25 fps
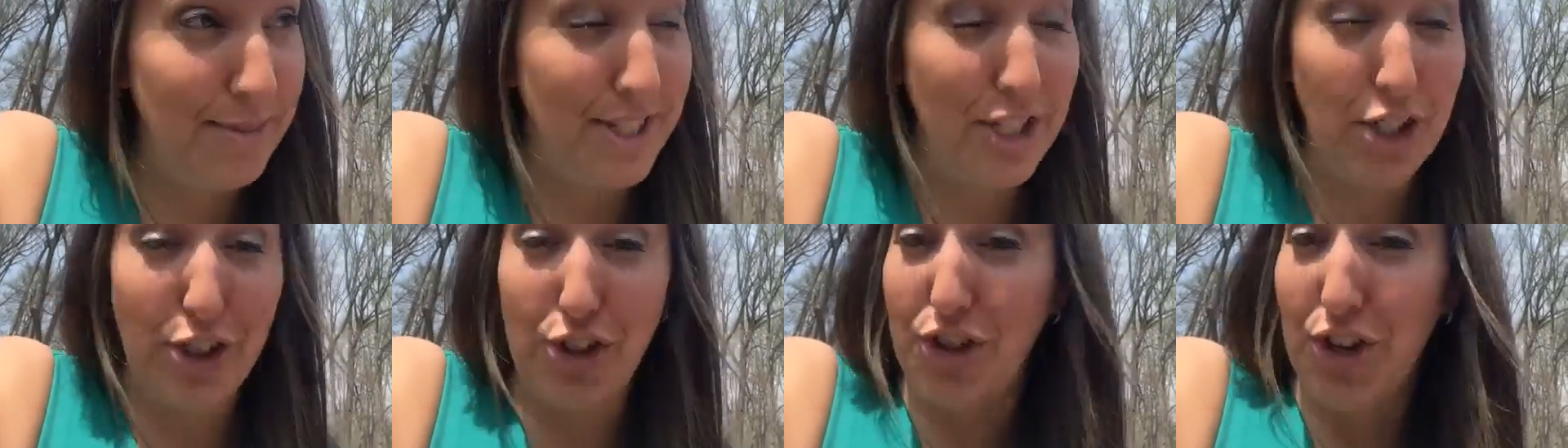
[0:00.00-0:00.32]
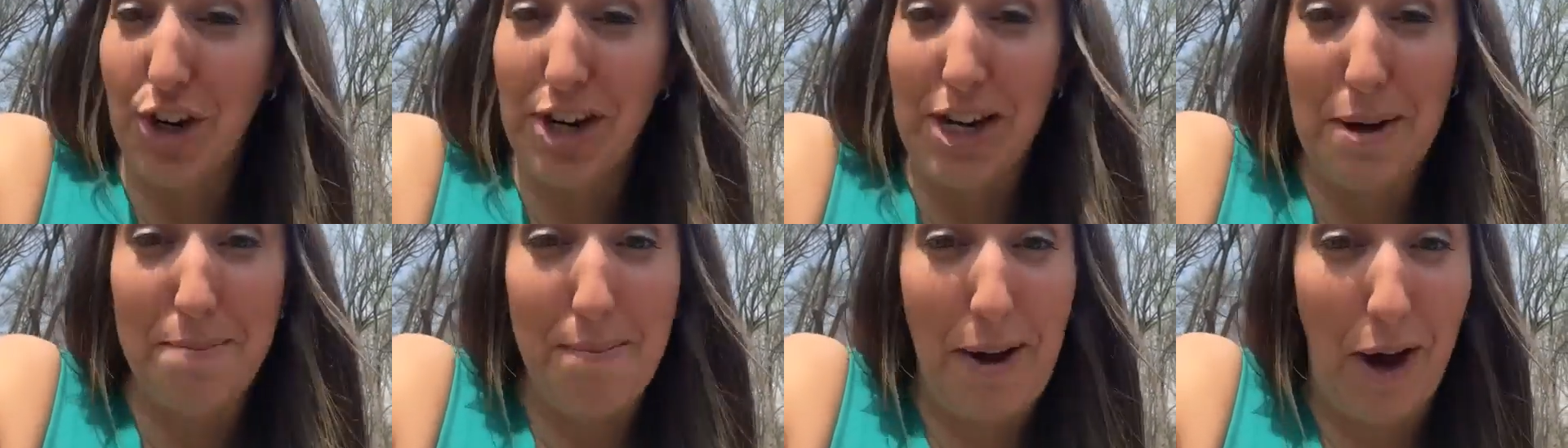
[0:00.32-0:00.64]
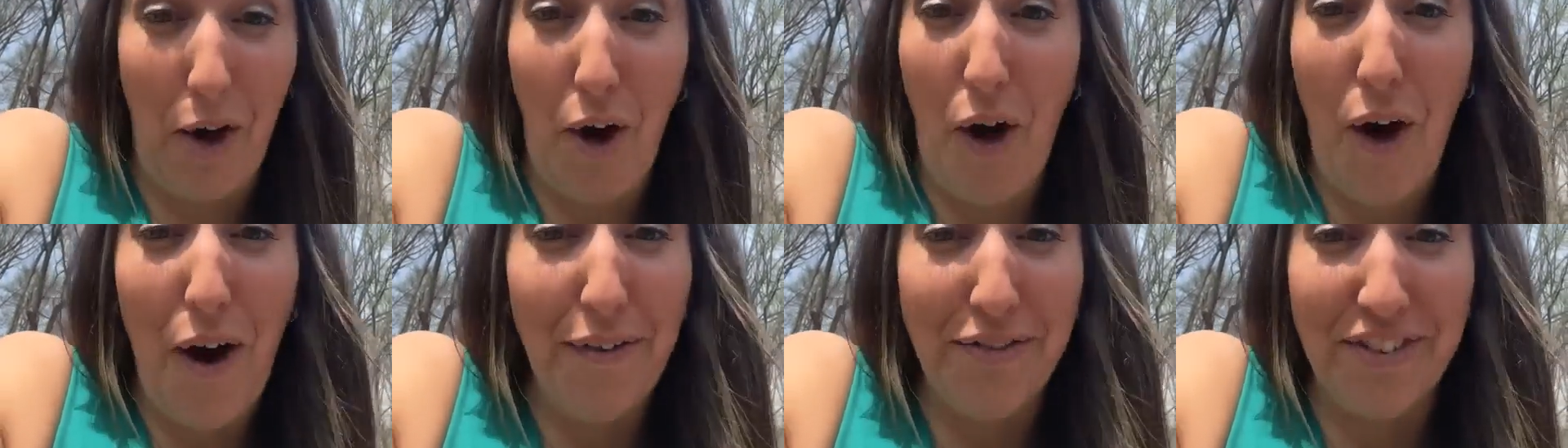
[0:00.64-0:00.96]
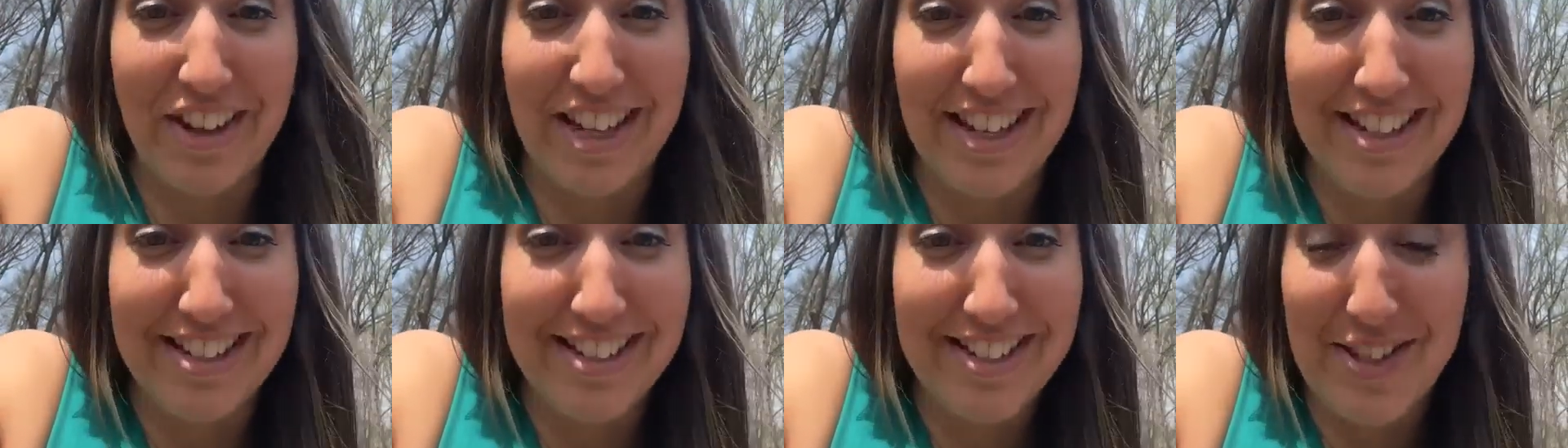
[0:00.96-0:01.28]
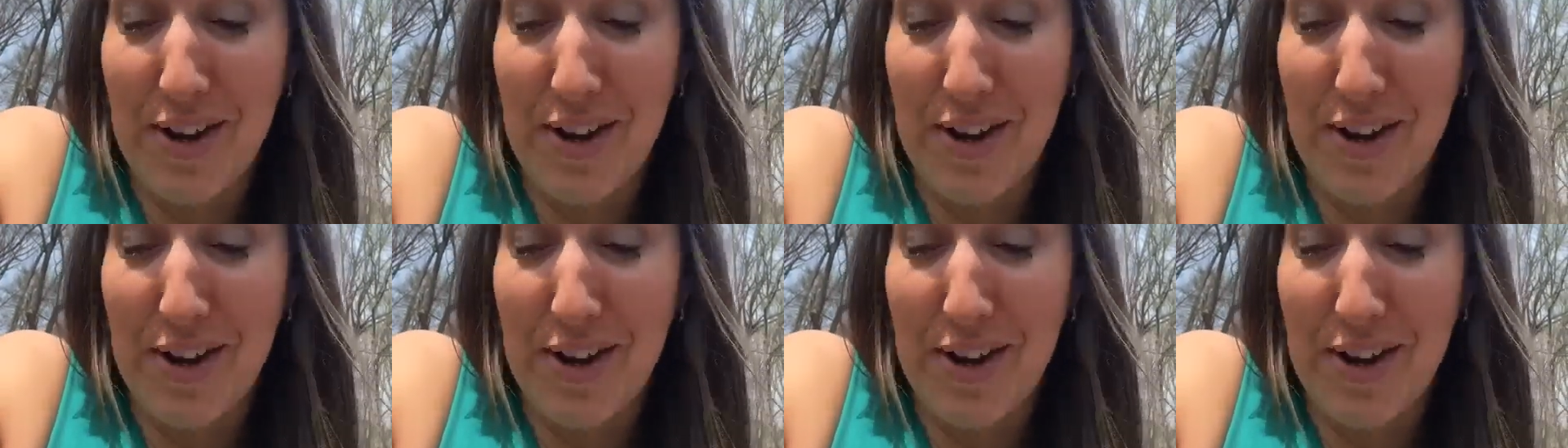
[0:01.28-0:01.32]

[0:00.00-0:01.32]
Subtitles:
still drinking my coffee.